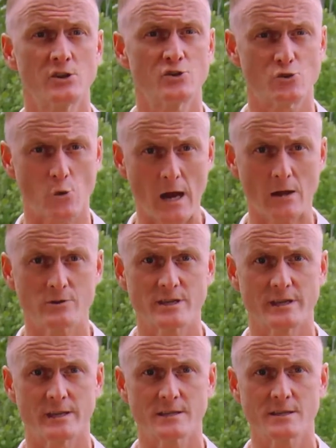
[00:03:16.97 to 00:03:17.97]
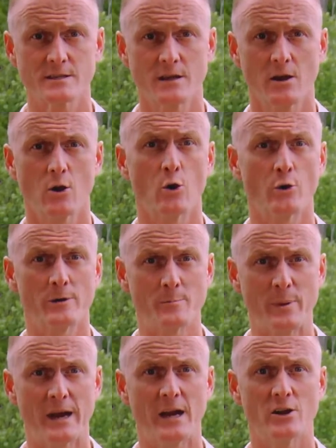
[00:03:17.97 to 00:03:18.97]
drowsiness, or
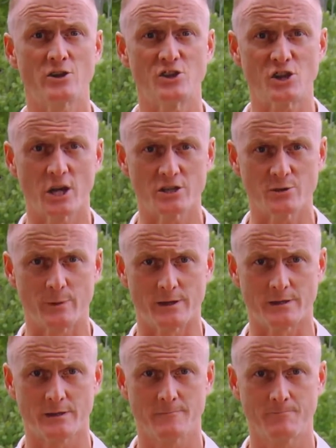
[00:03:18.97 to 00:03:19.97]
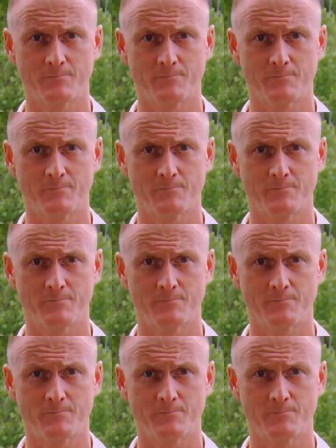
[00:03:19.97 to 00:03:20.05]
impaired judgment.